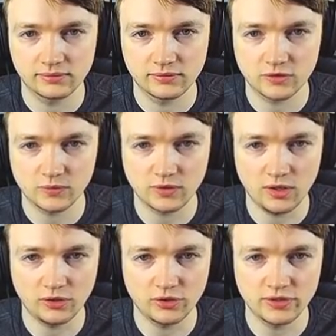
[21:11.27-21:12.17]
So we got
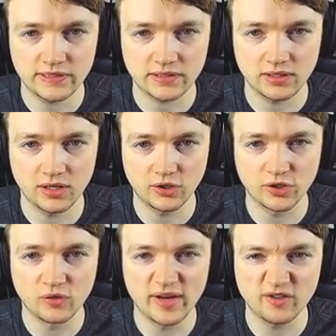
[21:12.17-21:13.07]
a good
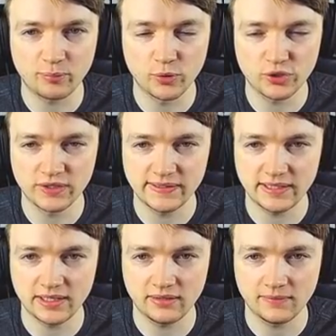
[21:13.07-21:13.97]
array of potions
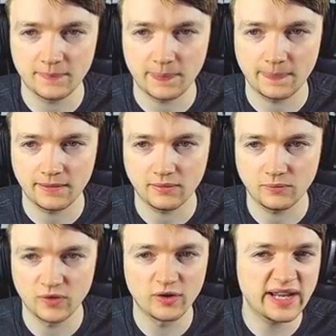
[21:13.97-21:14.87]
here.
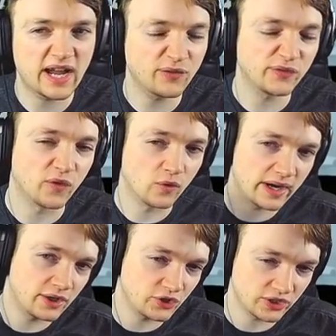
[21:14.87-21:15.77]
We already have the 4
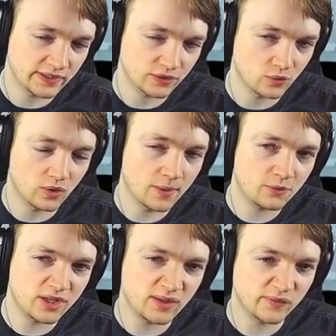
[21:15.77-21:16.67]
energy, so
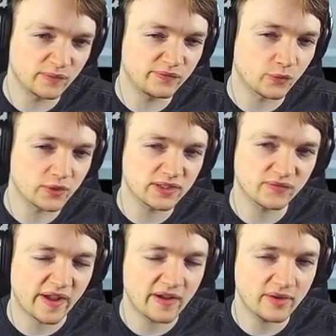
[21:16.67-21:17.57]
upgrading from 4 to
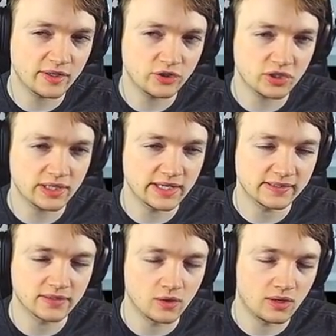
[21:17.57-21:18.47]
5 energy
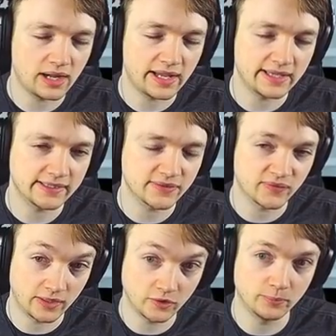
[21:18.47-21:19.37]
is not as
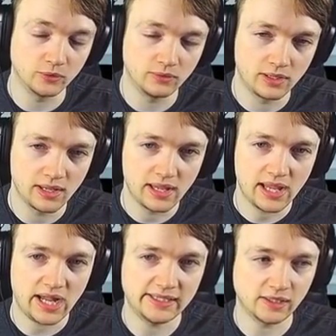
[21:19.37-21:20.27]
valuable
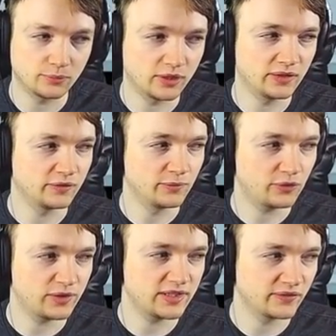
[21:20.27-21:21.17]
as upgrading from
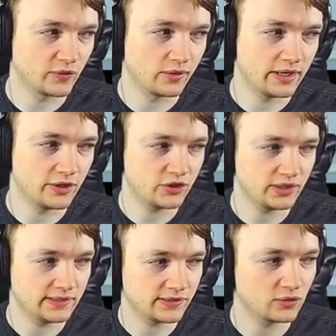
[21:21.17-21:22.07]
3 to 4
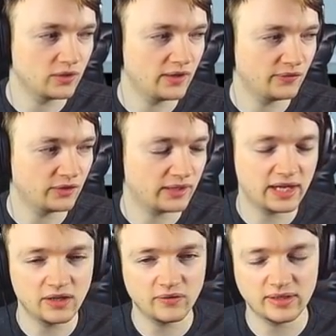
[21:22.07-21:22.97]
energy. So if you're
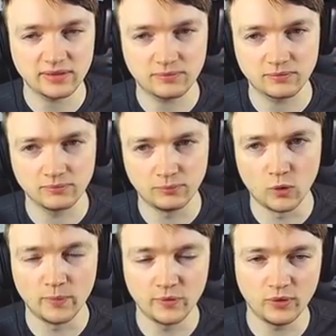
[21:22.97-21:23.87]
kind of in a
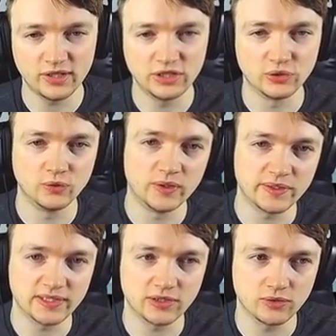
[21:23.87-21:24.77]
moment where you don't know what
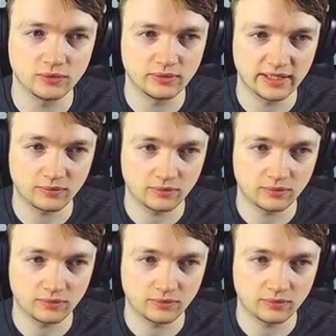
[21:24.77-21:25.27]
to do, like